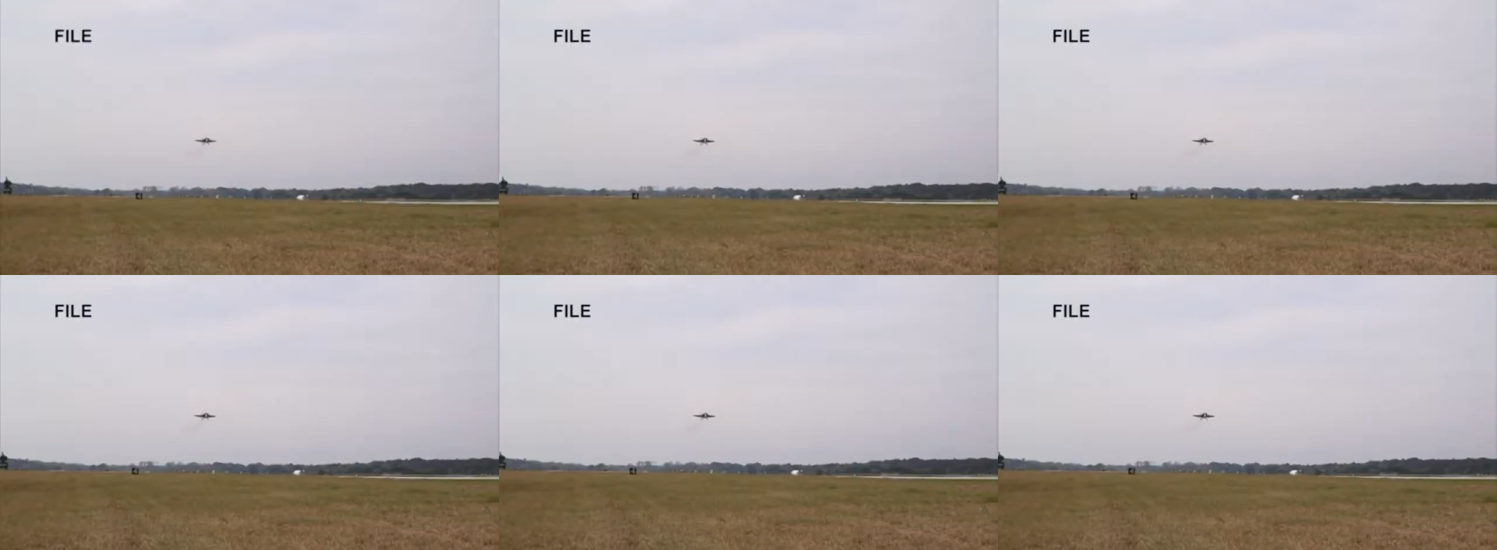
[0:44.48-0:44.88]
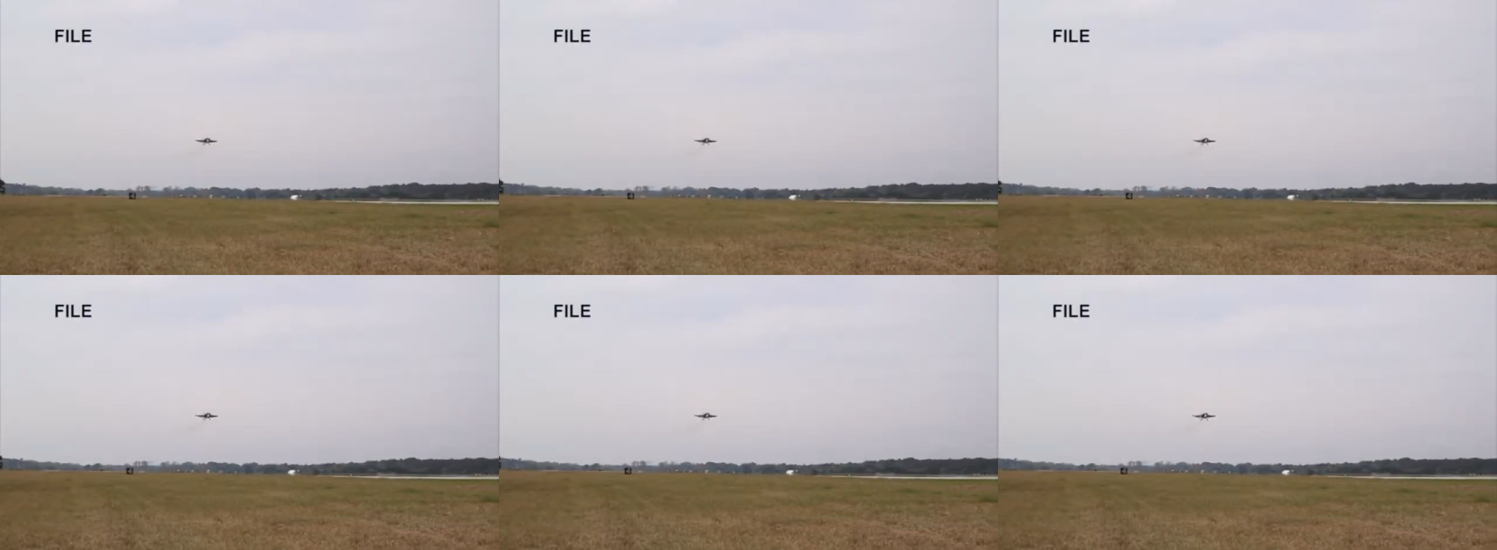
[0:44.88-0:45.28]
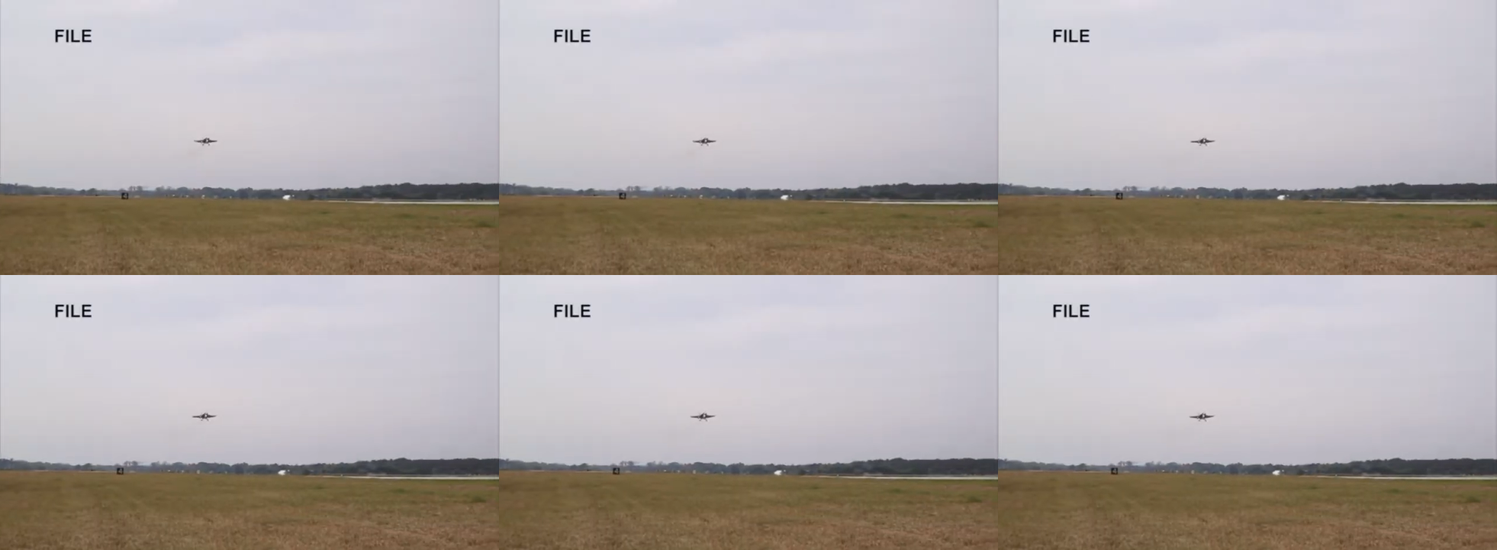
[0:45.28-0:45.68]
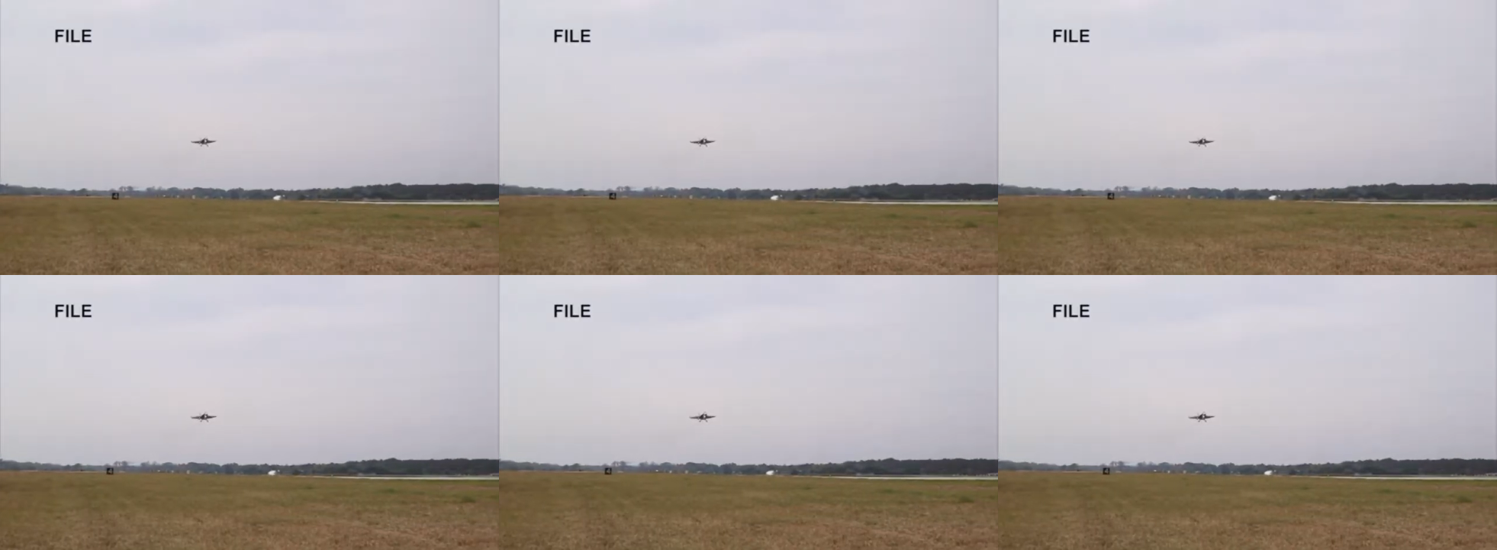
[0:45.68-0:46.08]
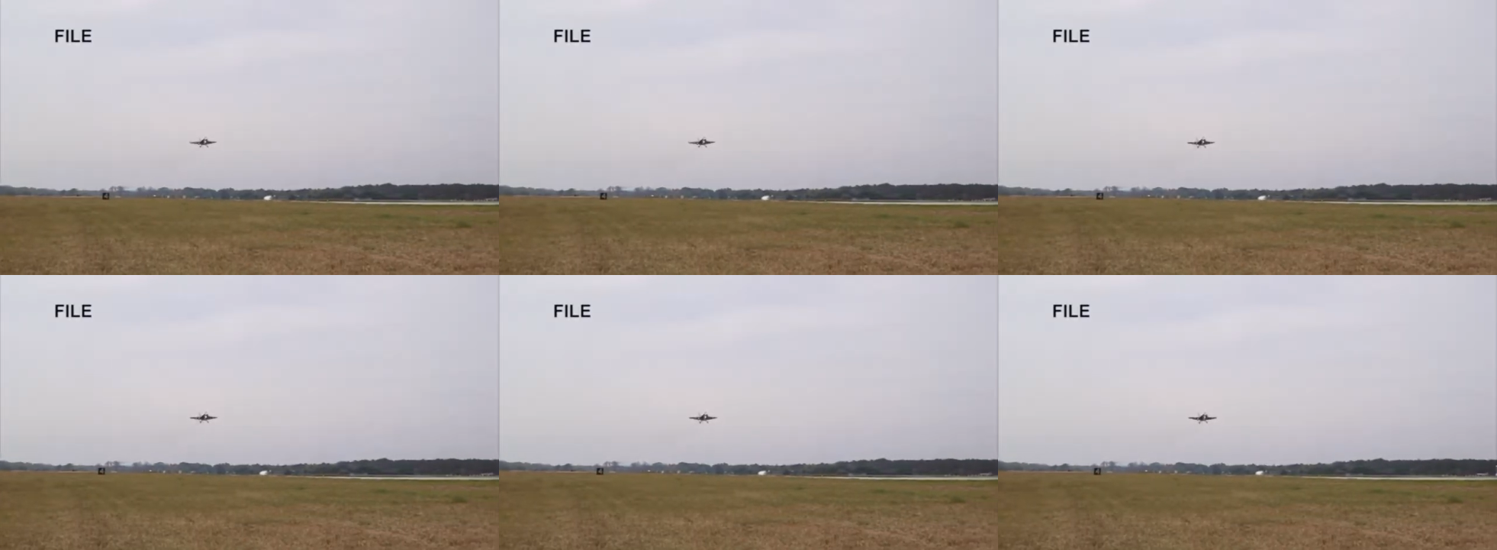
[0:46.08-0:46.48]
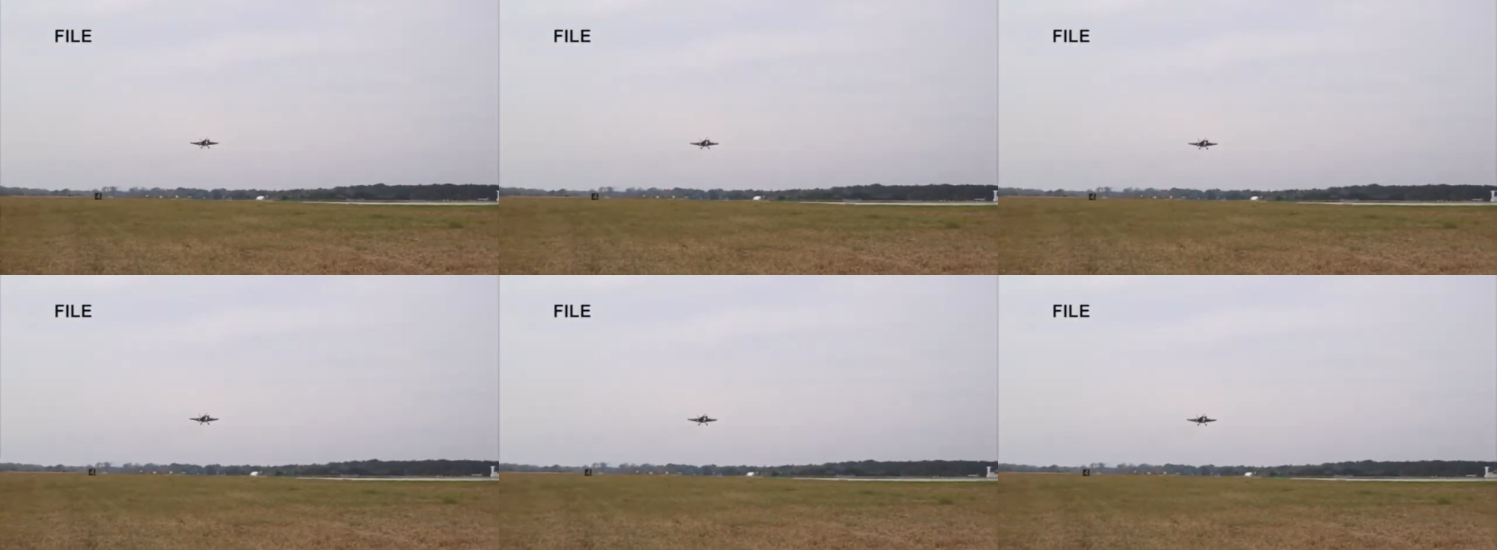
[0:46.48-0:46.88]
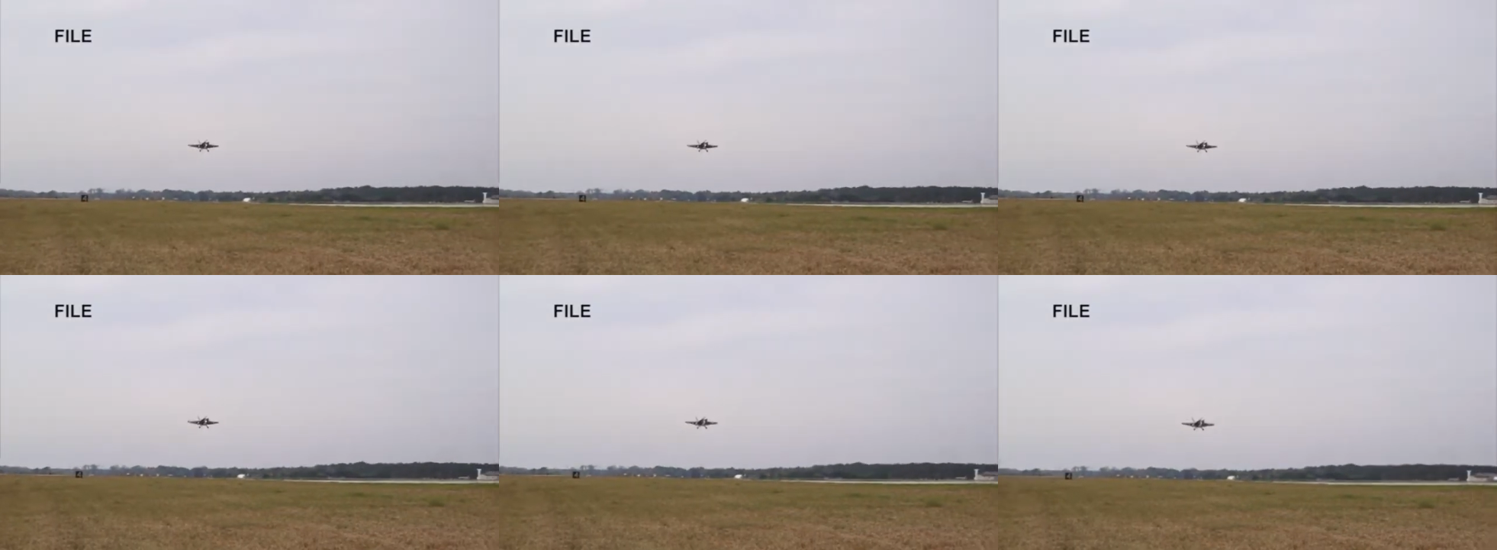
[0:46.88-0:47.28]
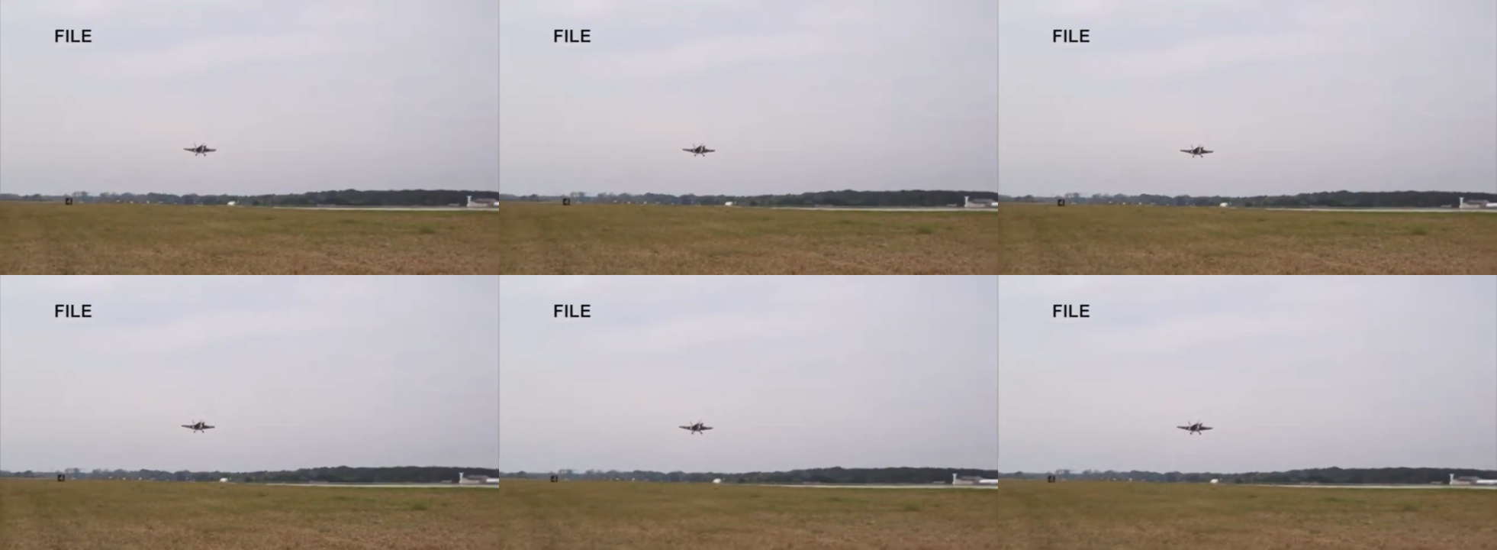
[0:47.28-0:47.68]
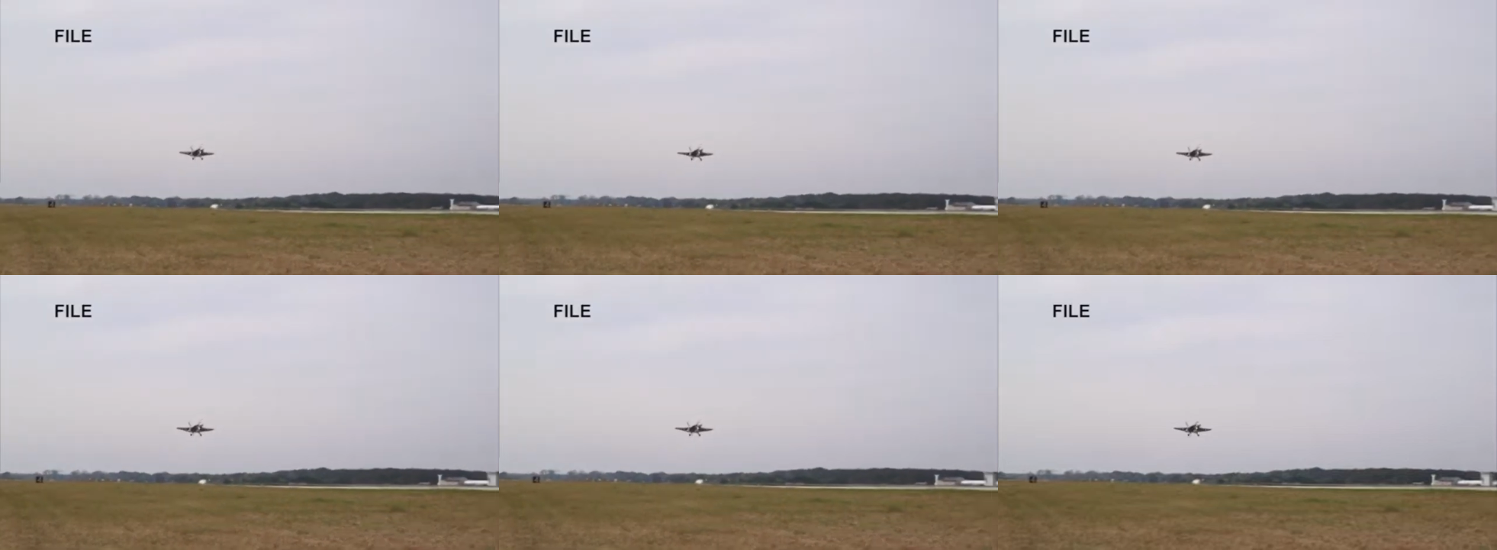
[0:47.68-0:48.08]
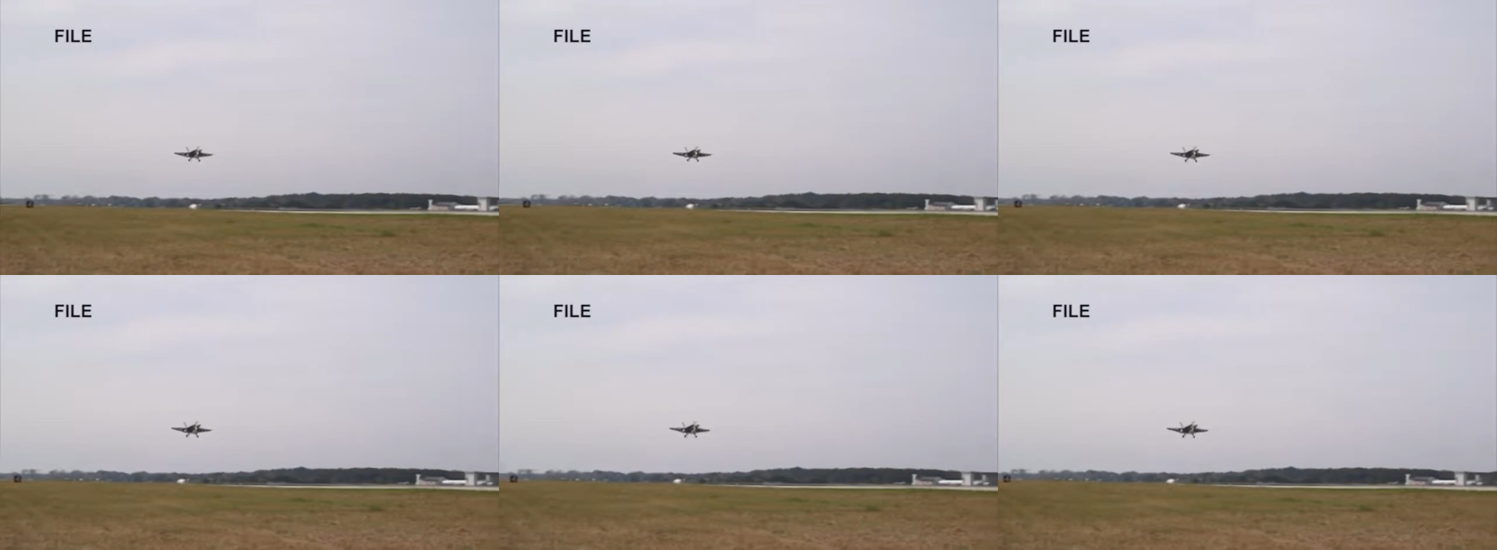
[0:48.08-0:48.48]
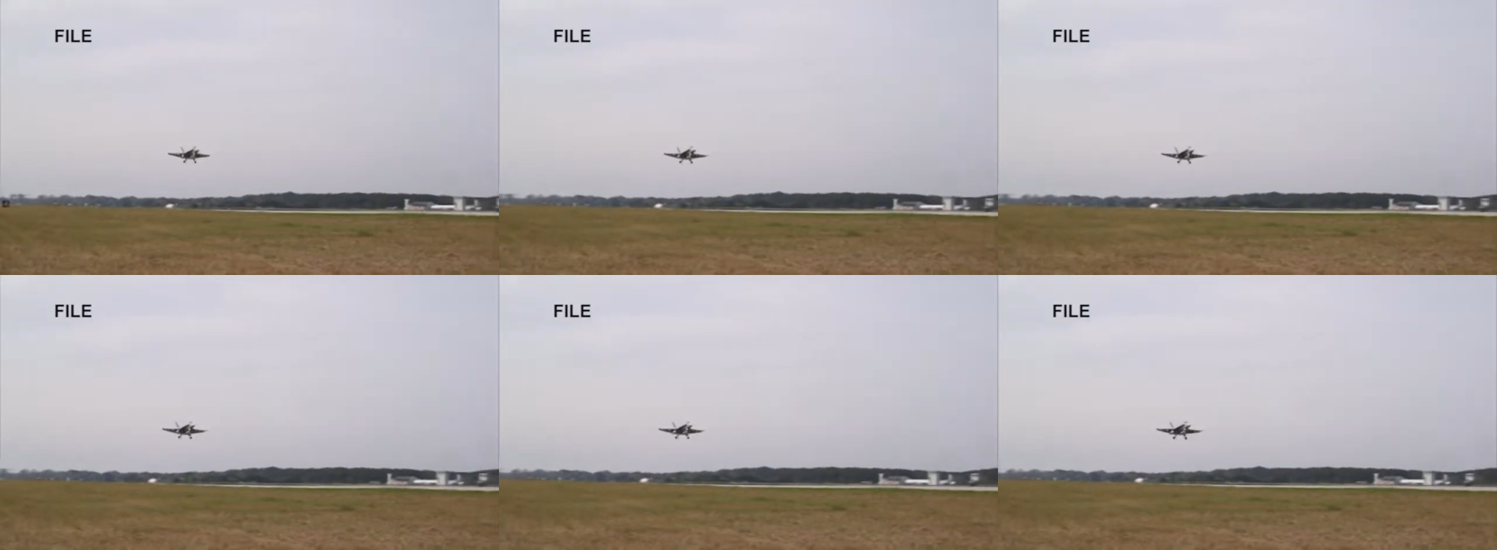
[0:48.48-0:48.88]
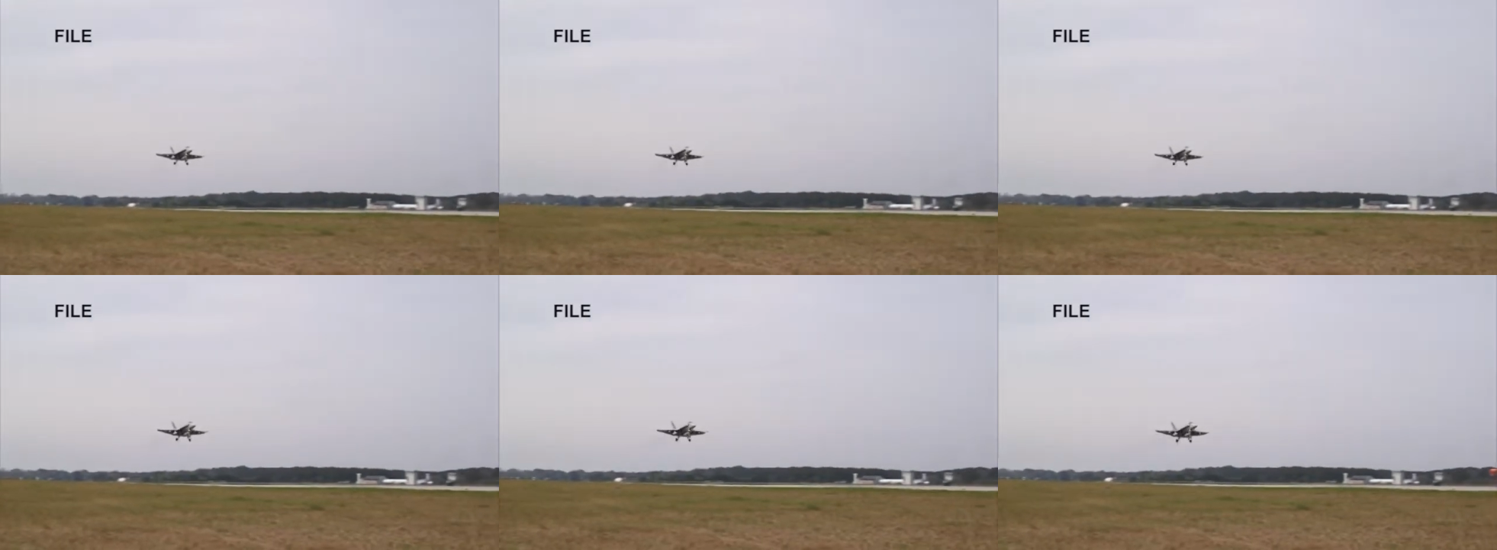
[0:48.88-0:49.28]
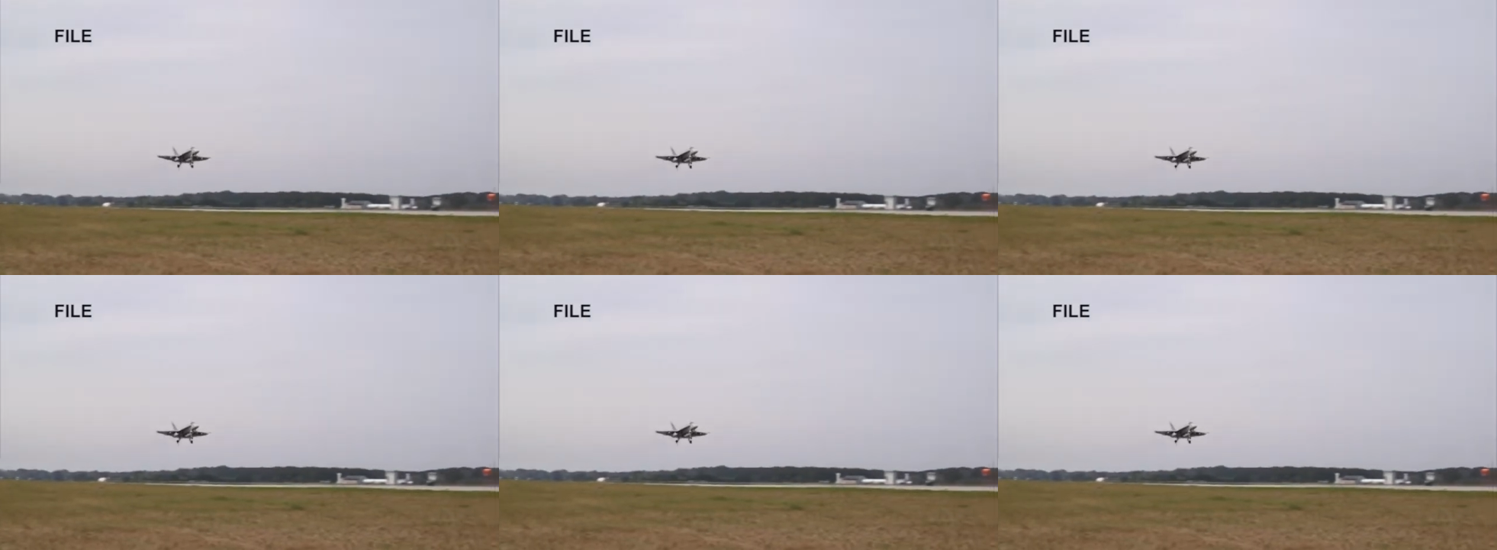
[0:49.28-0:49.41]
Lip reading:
Nobody's mouth can be seen.